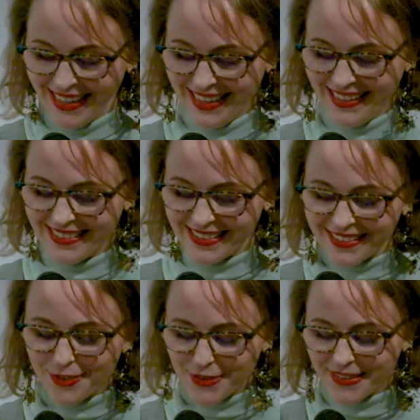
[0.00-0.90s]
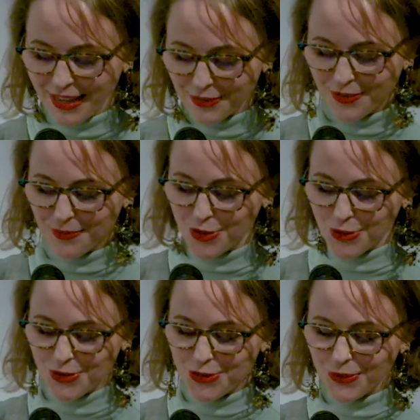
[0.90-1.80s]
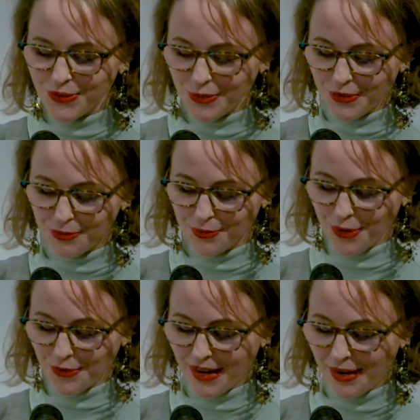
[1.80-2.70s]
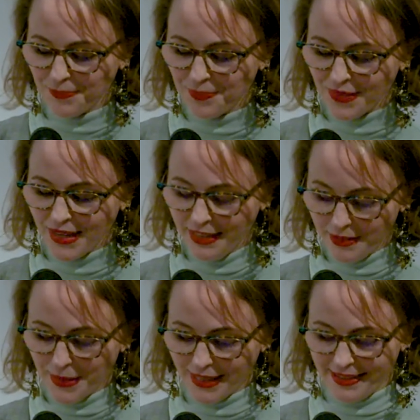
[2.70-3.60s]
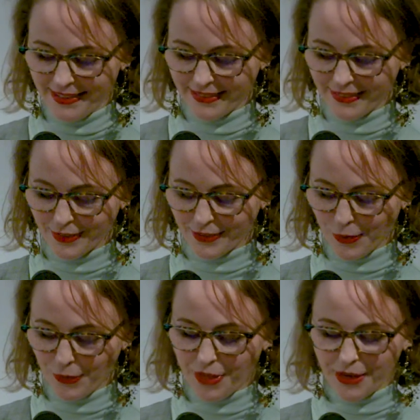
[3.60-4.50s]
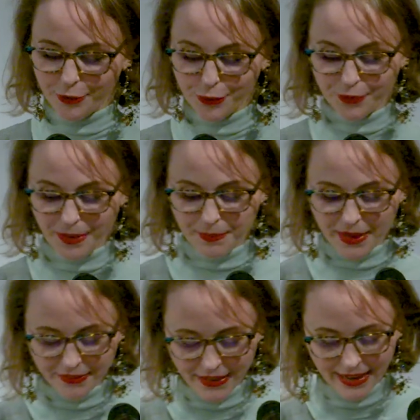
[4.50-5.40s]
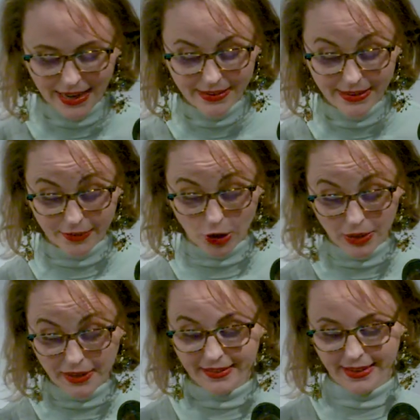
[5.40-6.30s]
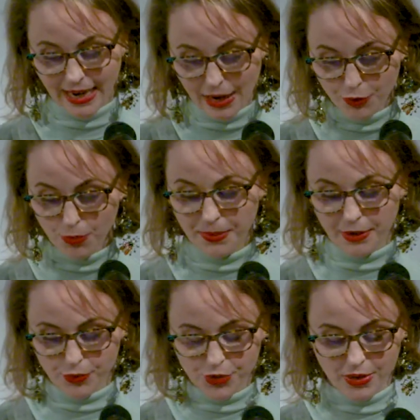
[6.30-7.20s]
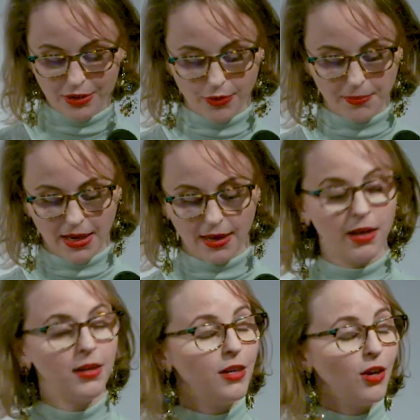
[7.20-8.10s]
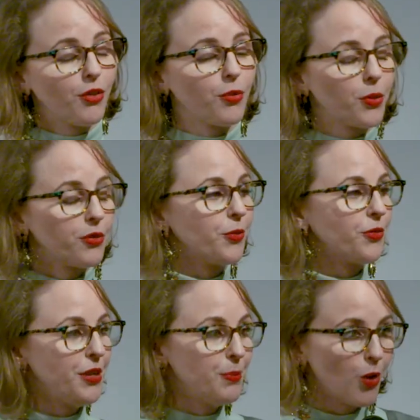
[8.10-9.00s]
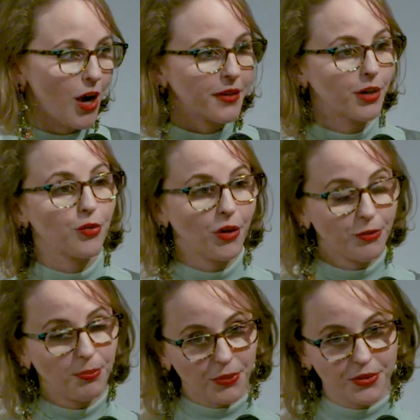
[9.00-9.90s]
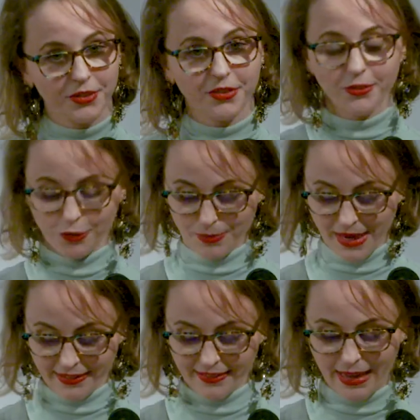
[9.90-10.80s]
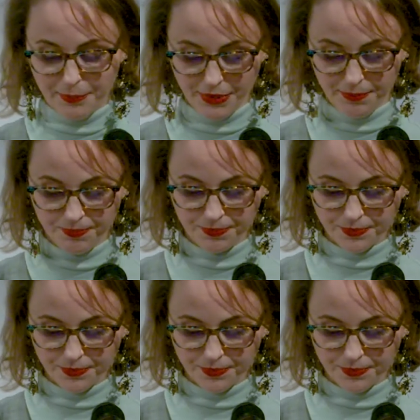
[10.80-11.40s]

and is a result from the joint short stories program in the Middle East. So thank you to Sven Menzing and his colleagues in Cairo, Beirut and Ramallah for the wonderful teamwork across borders to make this happen.